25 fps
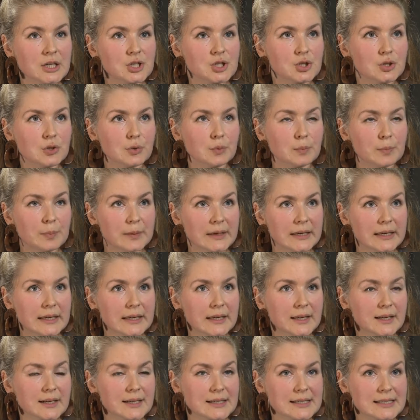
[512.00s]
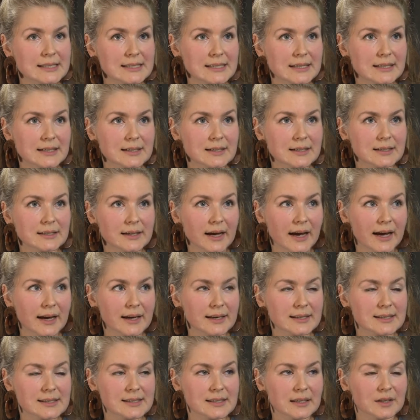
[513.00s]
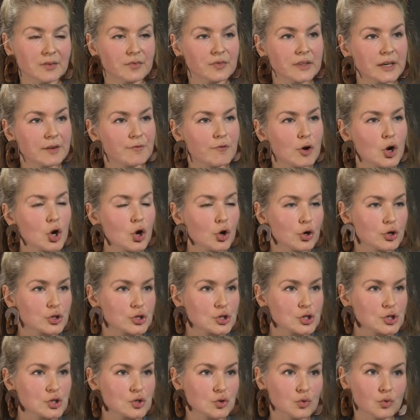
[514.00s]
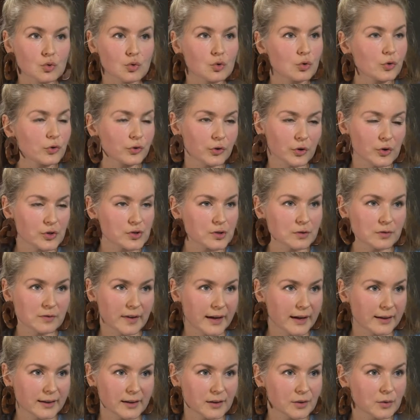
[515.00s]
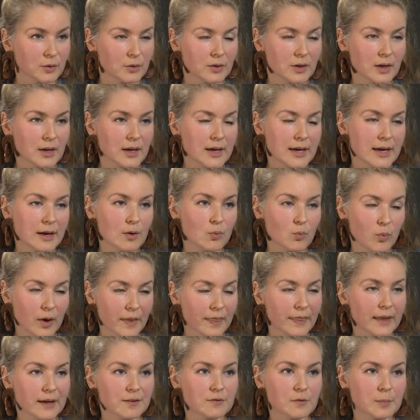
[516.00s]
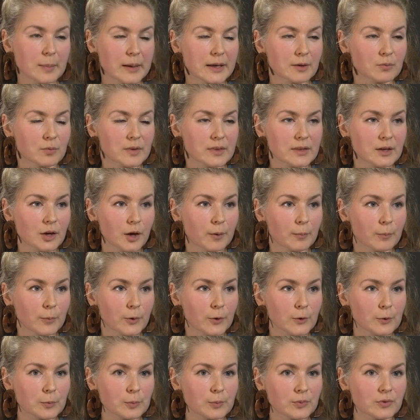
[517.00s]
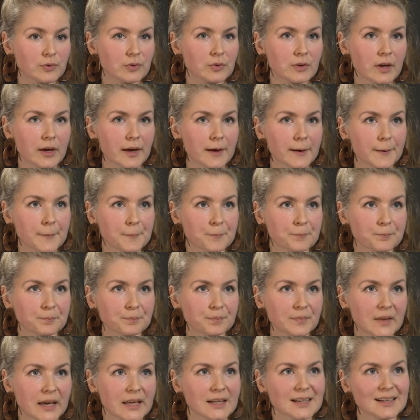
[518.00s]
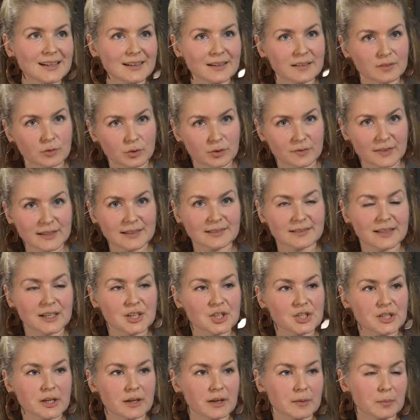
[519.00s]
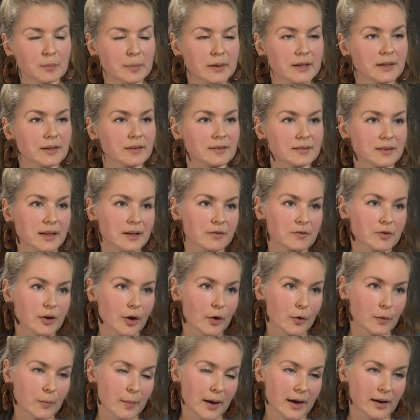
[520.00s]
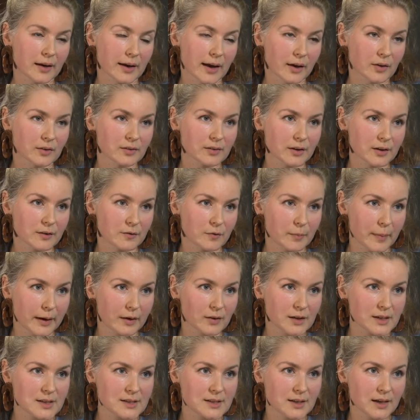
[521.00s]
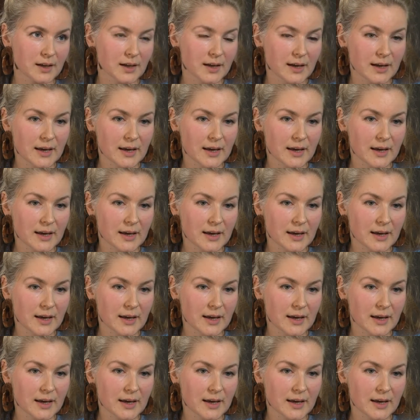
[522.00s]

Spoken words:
to be considered as if they've lost all social value mm-hmm. when they've been with the armed groups, and in sort of extension because they've known men outside of marriage.